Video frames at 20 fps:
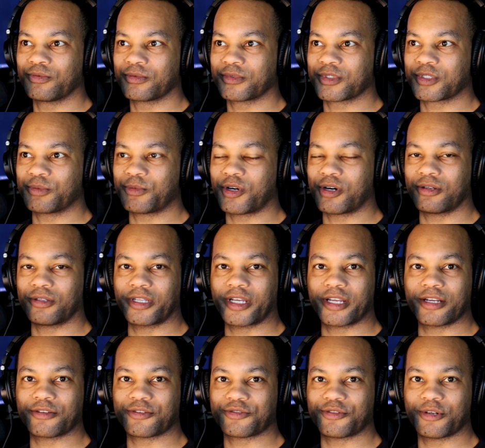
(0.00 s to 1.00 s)
small
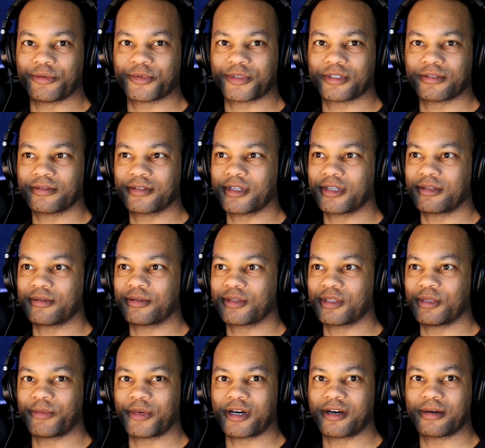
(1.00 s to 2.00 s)
landing strips in
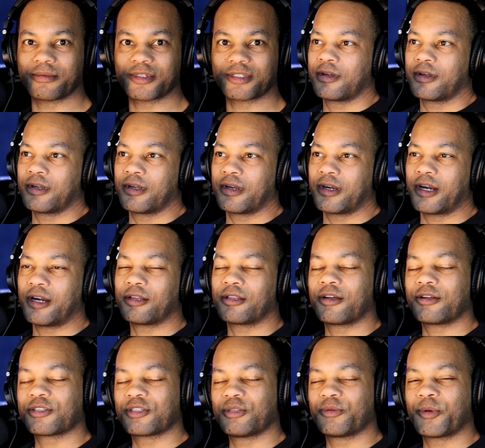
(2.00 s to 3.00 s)
the Bahamas.
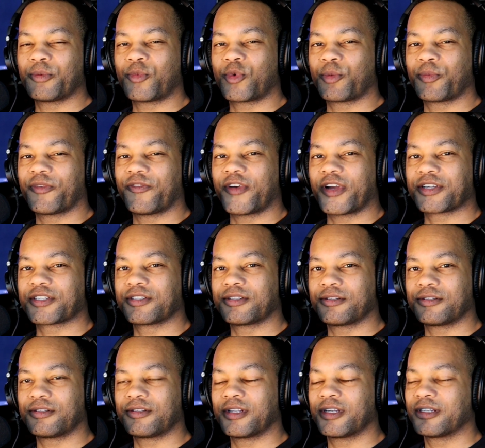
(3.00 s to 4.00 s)
Airlines a little bit more
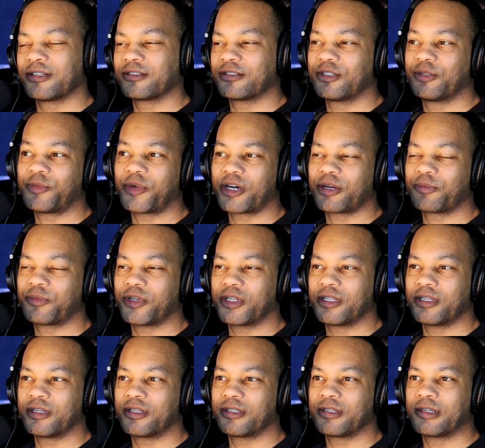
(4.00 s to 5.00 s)
professional, in my
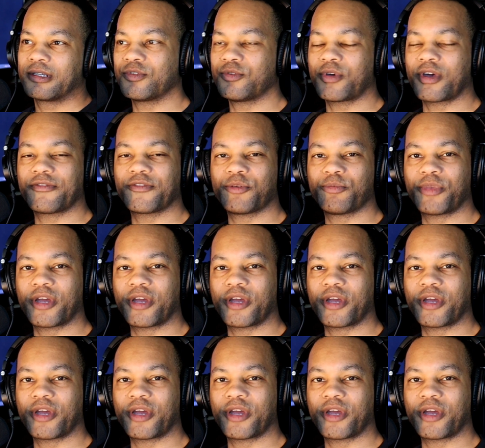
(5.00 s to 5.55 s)
opinion. You have your